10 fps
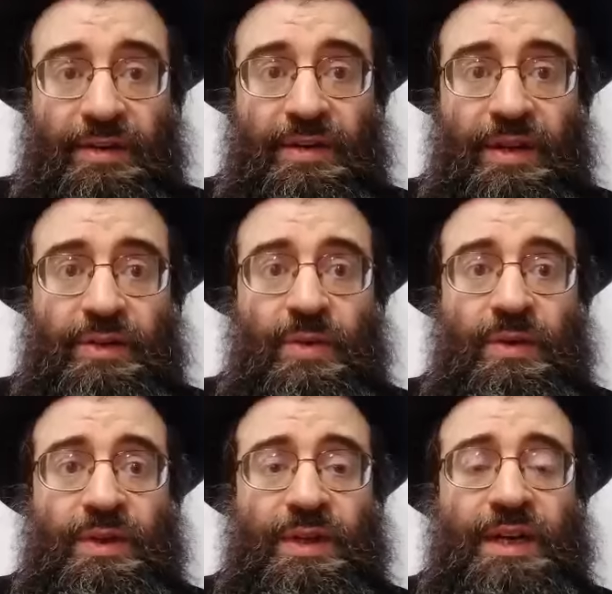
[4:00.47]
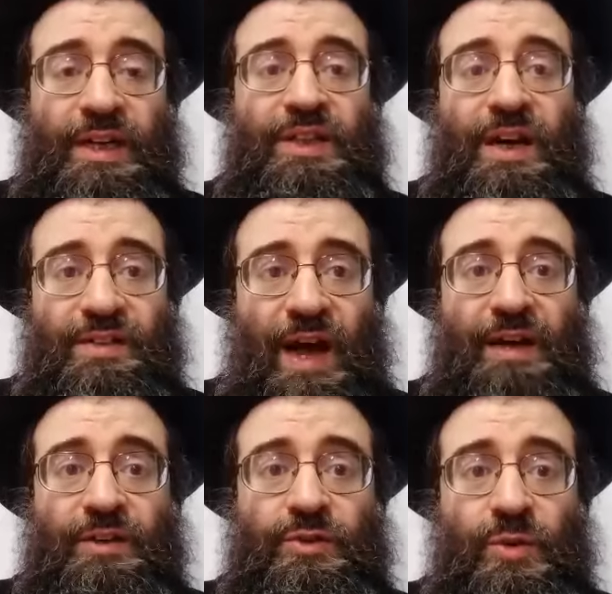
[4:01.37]
That's called the Dagesh
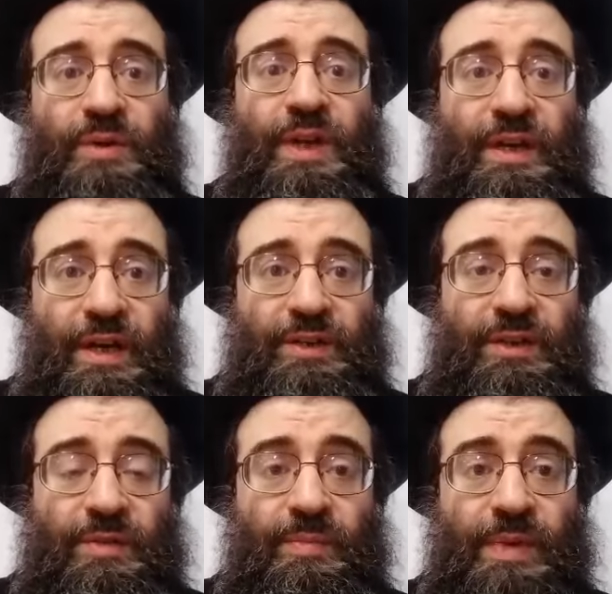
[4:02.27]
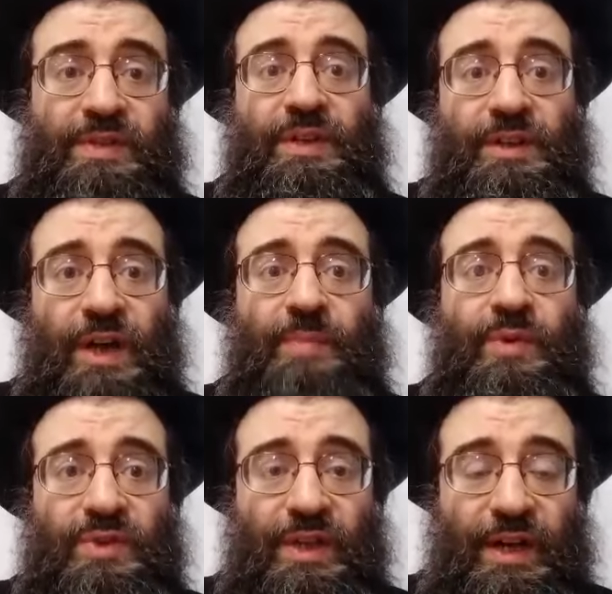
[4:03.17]
Chazak, a strong Dagesh. It basically
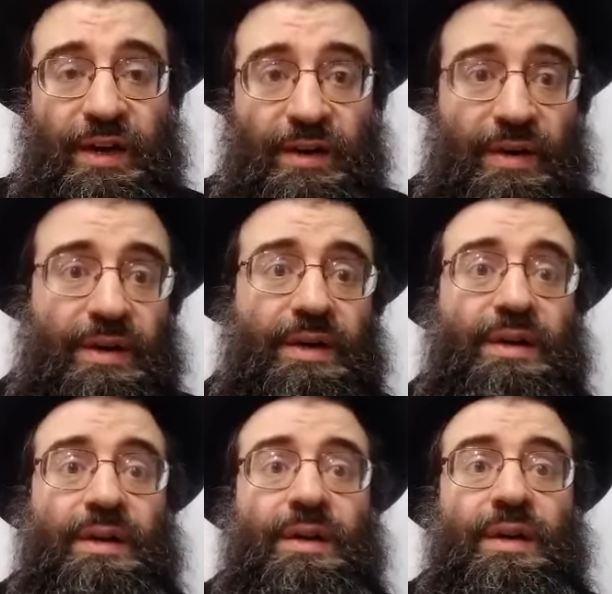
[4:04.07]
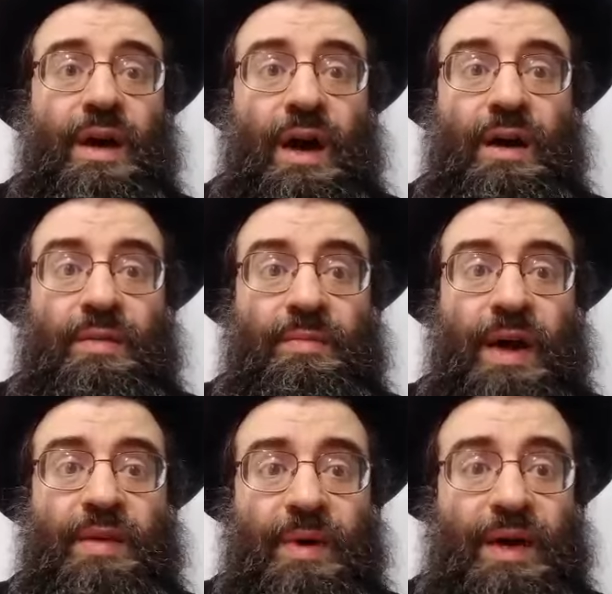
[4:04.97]
doubles the letter.
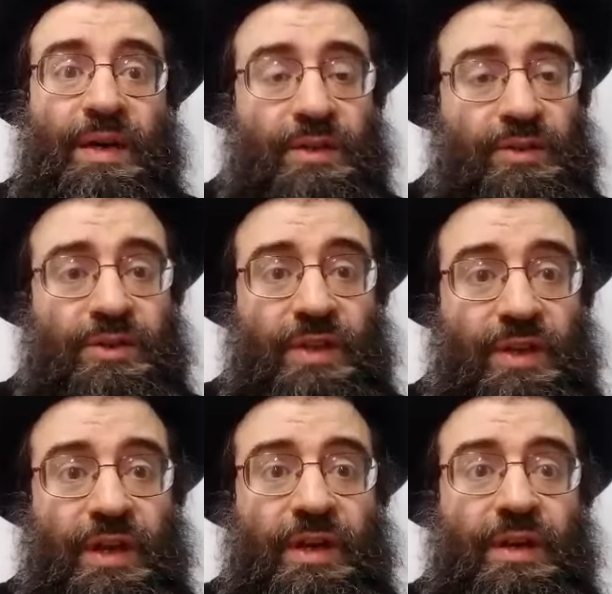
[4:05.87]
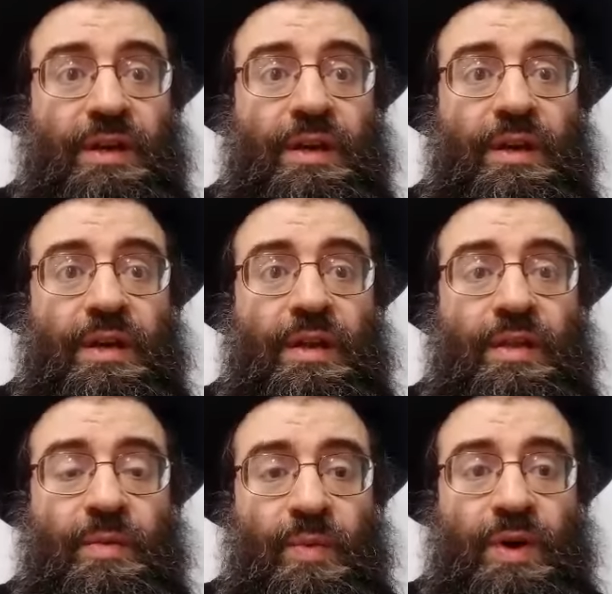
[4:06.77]
By the way, interestingly,
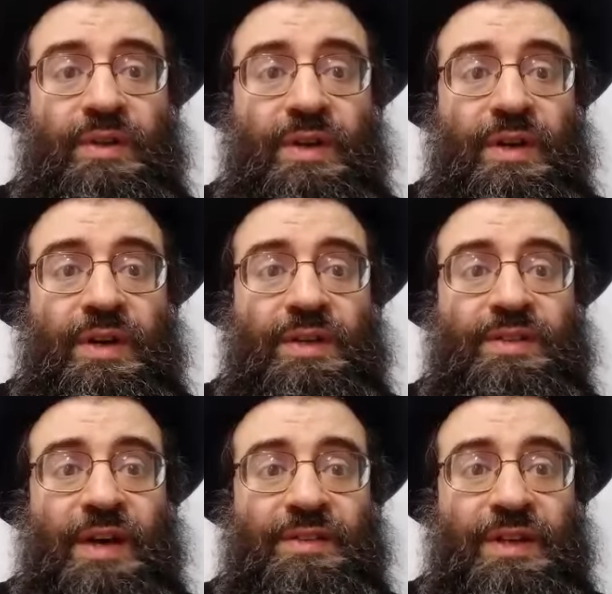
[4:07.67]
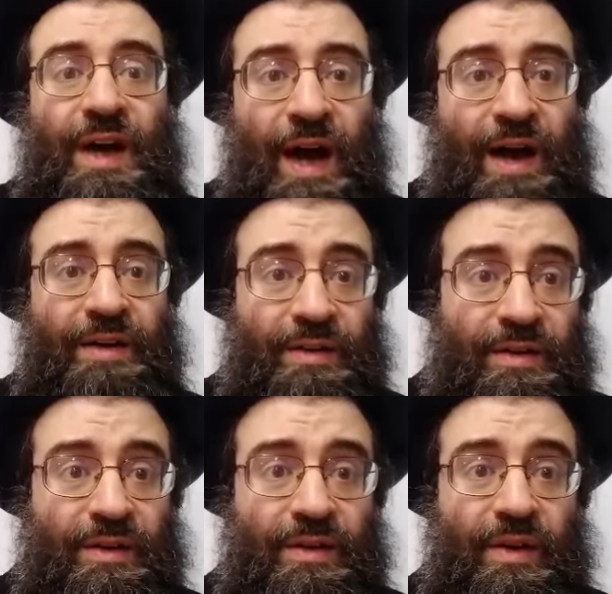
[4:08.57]
the word Yisachar,
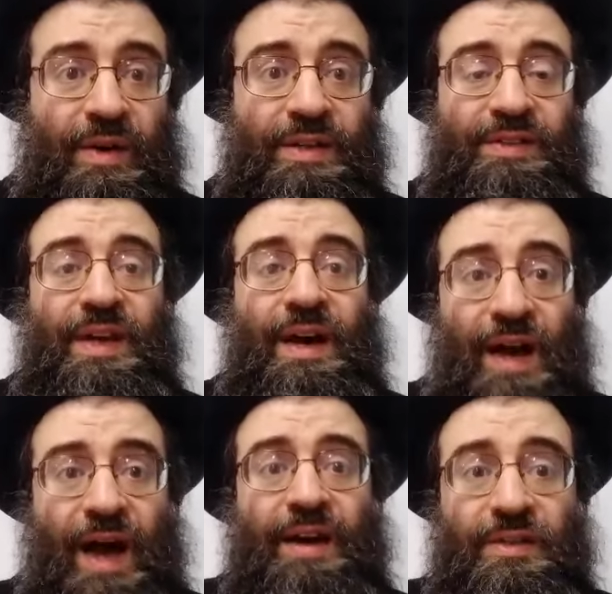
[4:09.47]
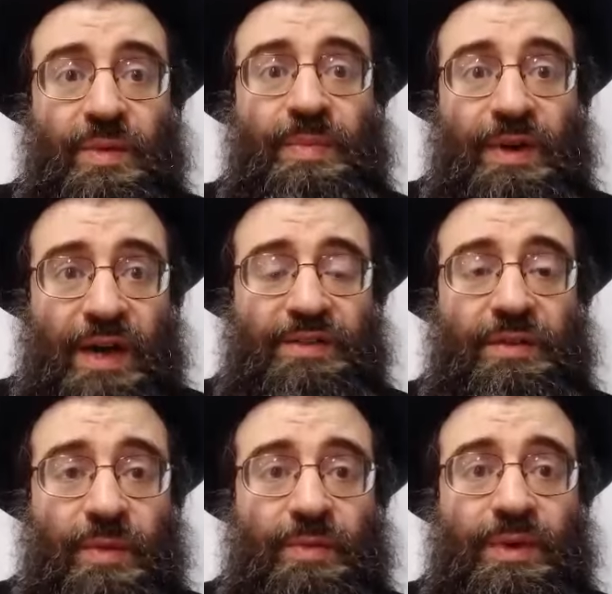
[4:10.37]
or Yisachar as we pronounce it
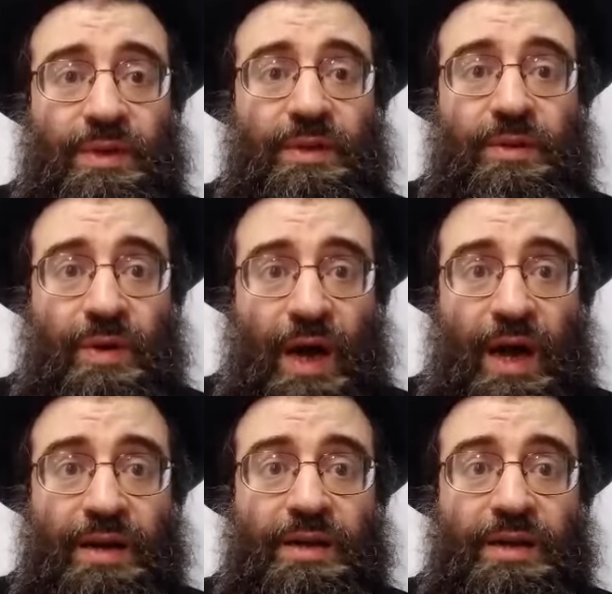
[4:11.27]
when we read the Torah,